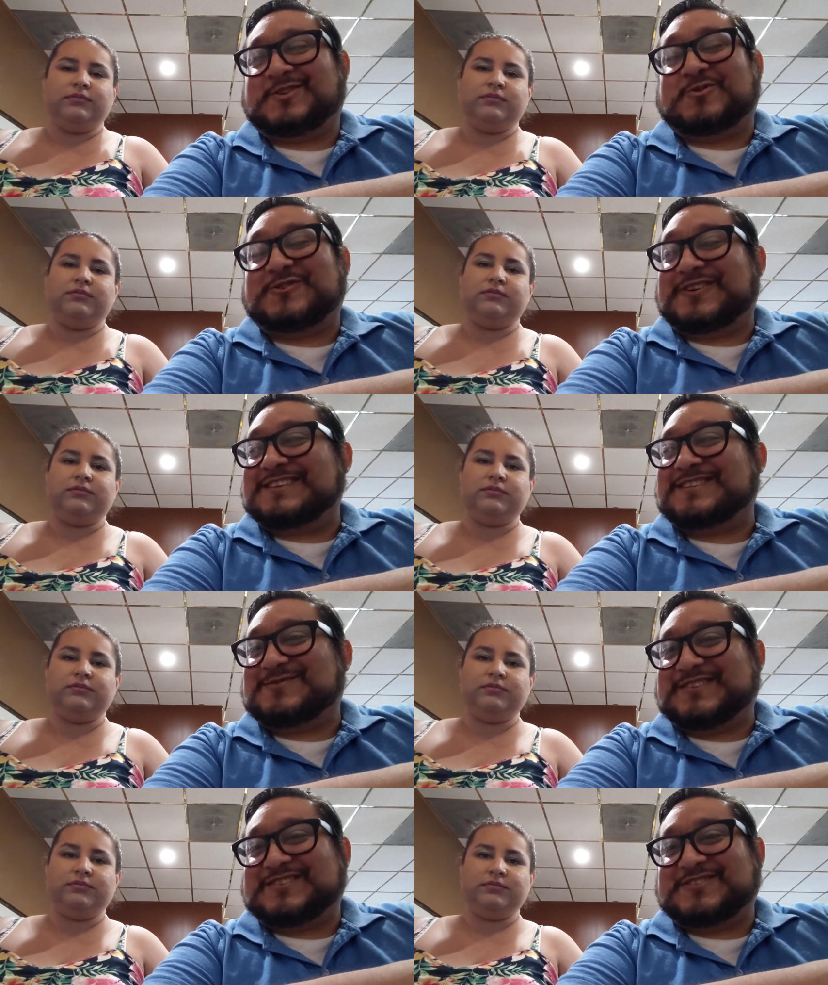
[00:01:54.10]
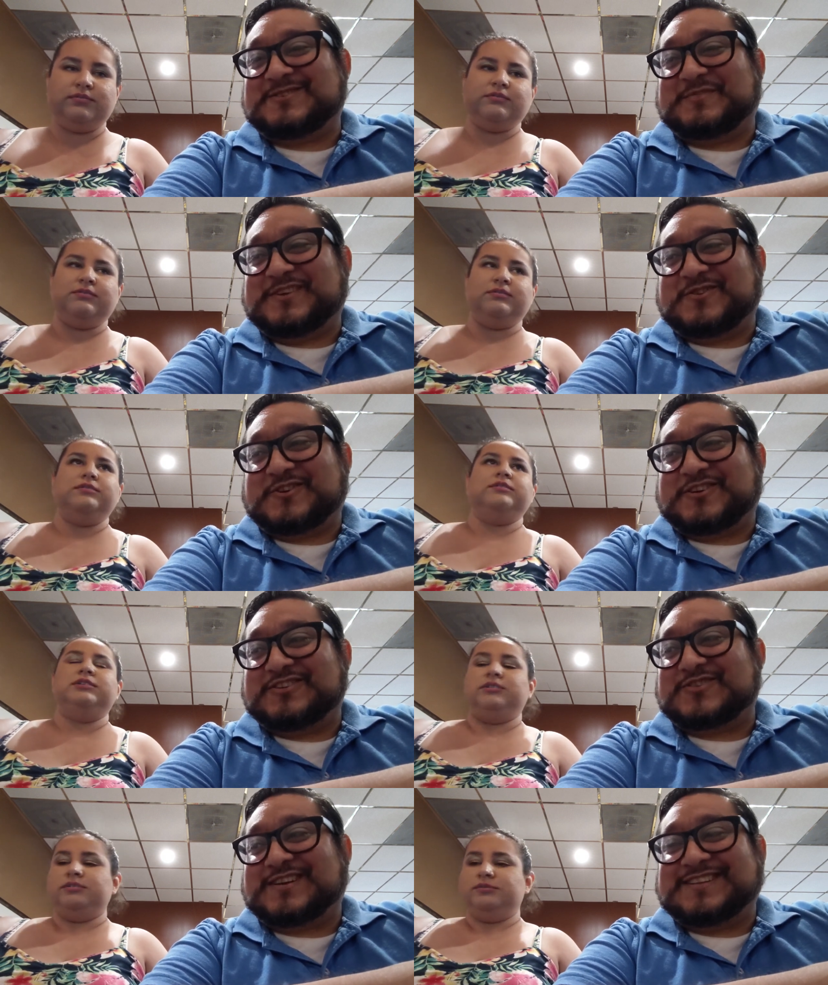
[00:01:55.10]
Speaker 1: So who are you asking the question to, to me, or you're going
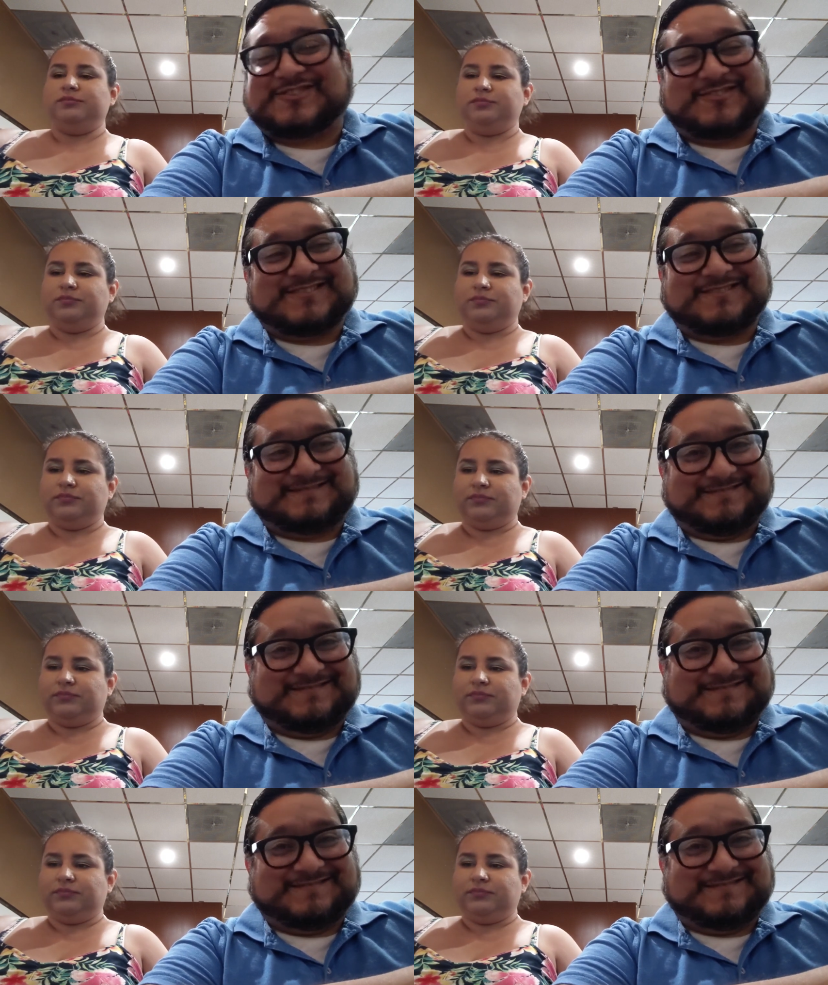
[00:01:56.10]
to try to answer it?